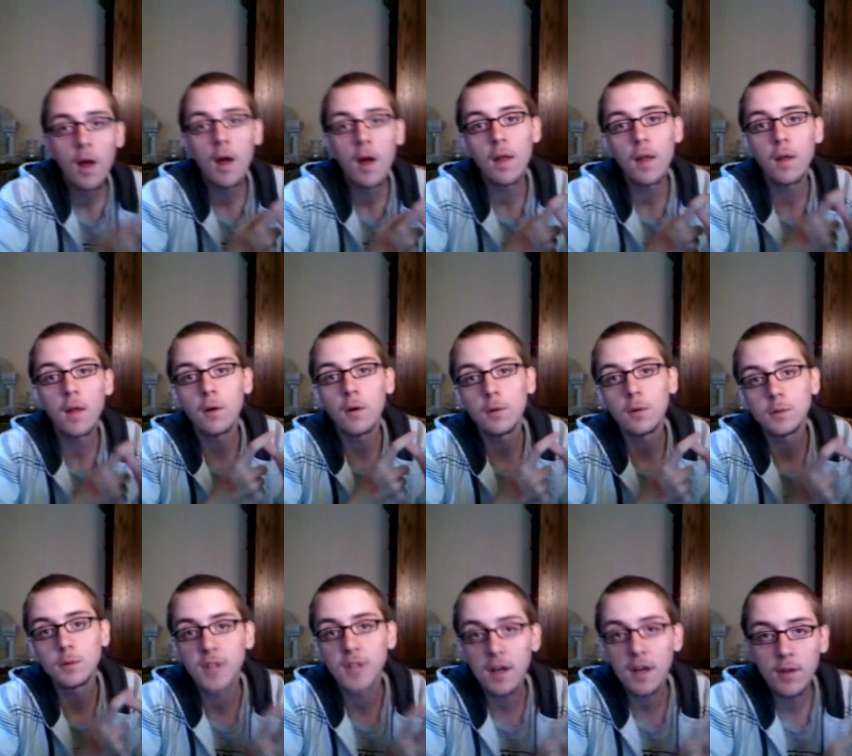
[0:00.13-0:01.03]
Hello,
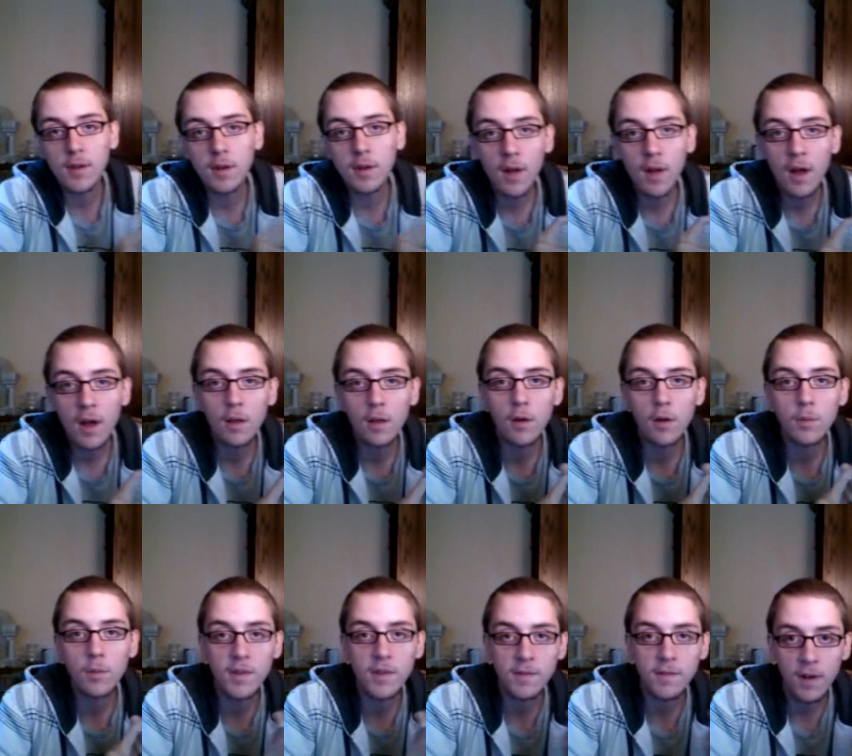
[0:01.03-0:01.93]
Devin. Hello,
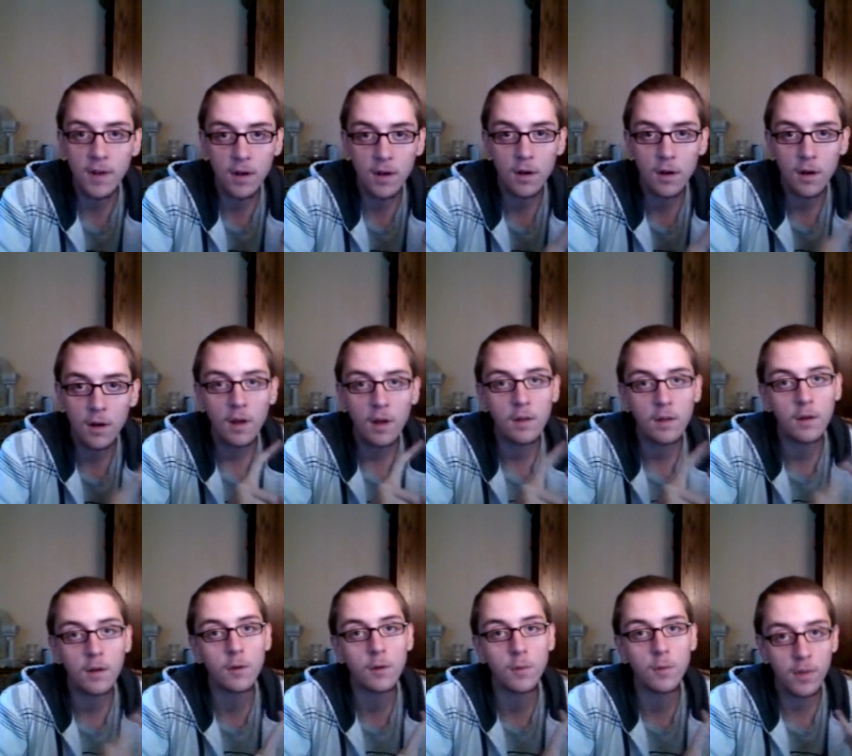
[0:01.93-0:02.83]
Miss Binder.
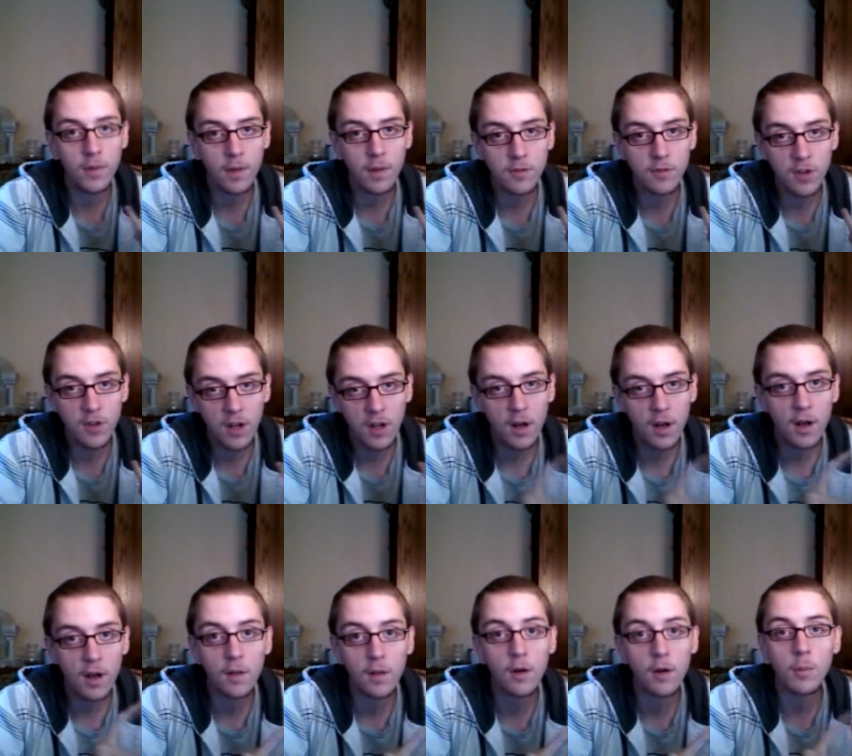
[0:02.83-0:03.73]
Hello, Whitlow. Jada.
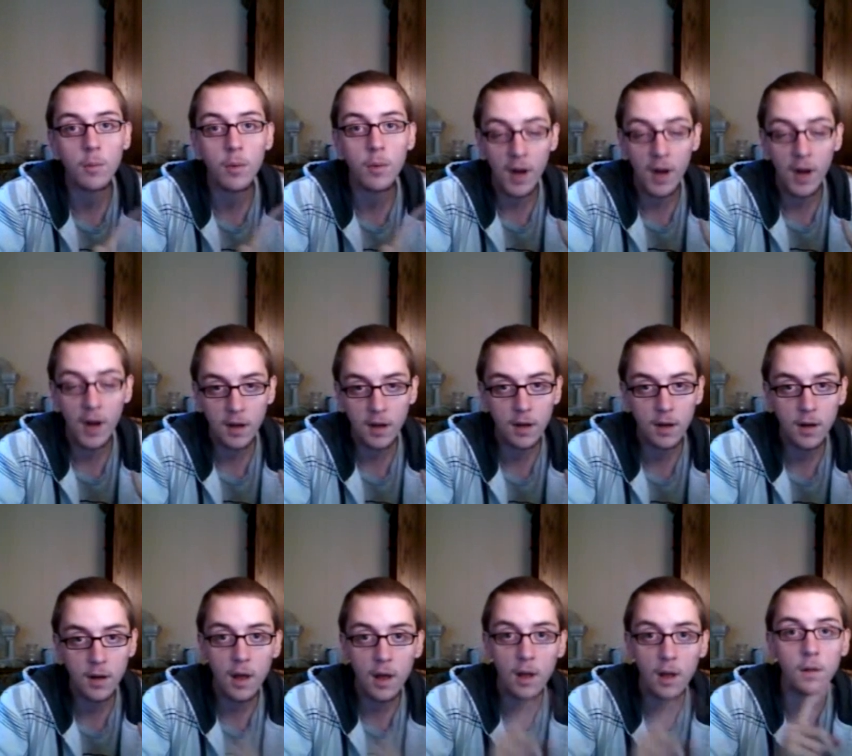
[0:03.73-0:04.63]
Hello, Brandon.
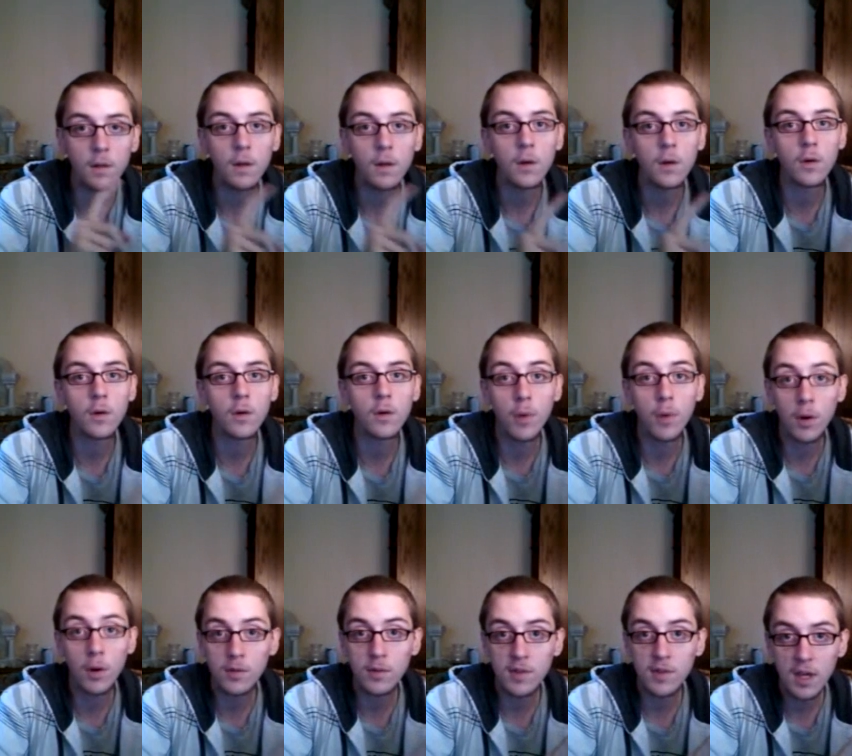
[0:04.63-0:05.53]
Hello,
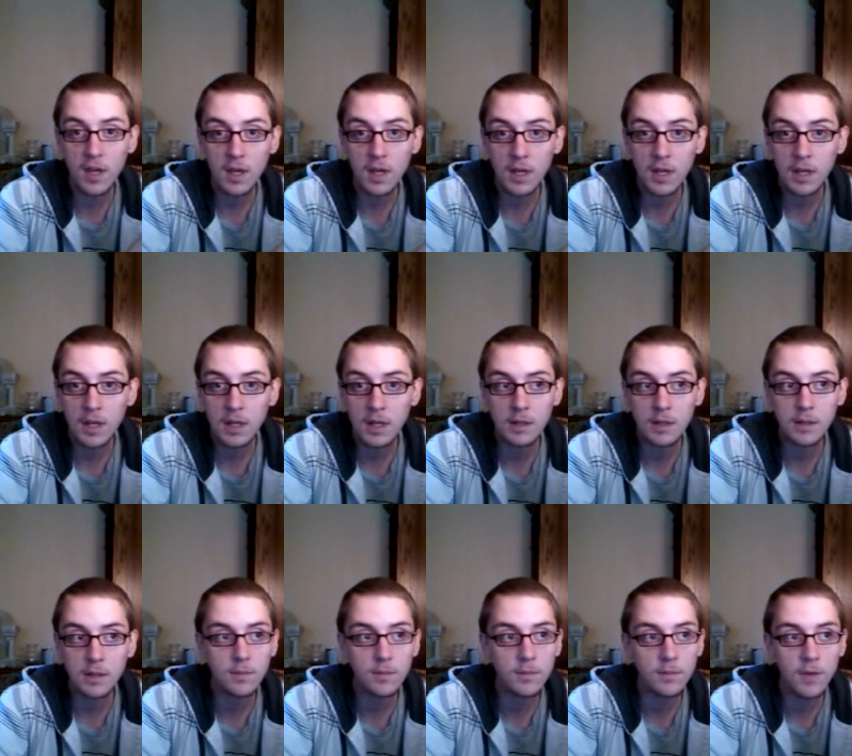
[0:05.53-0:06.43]

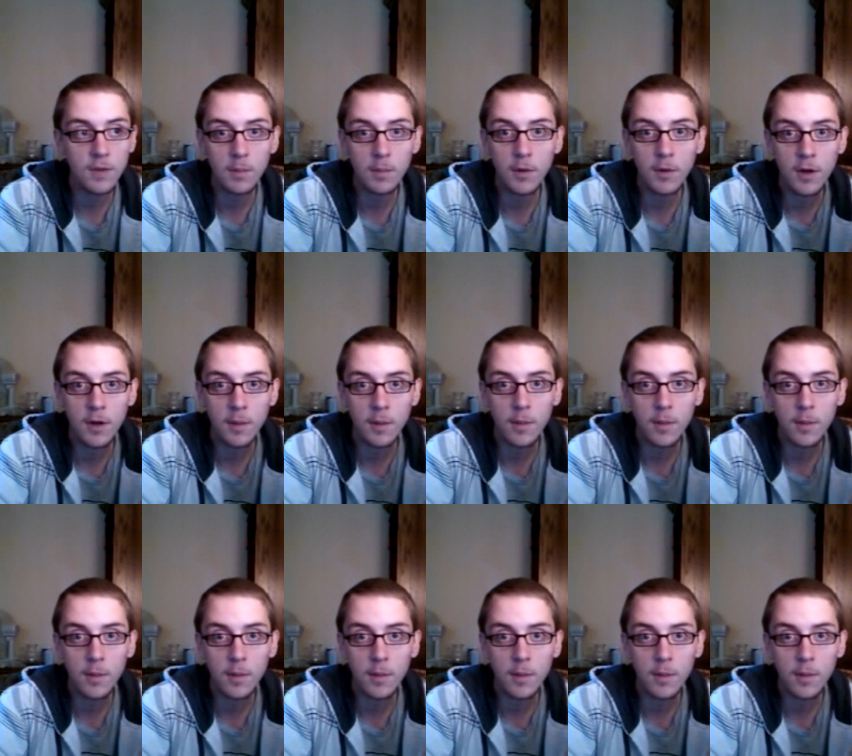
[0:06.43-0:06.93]
Broski. Number.